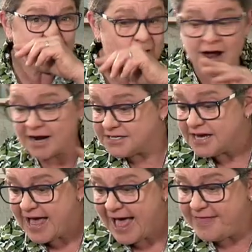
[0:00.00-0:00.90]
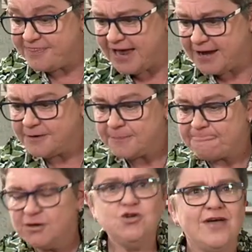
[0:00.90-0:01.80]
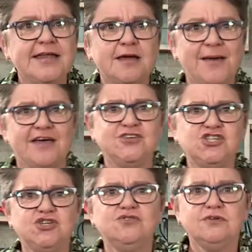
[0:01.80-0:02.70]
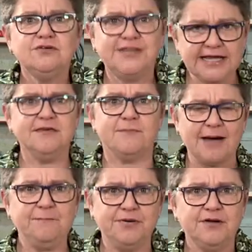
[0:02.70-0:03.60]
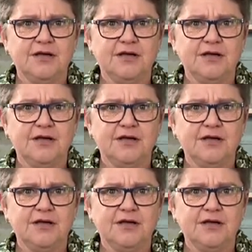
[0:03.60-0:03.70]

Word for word: all right, and then you end up having to dig them up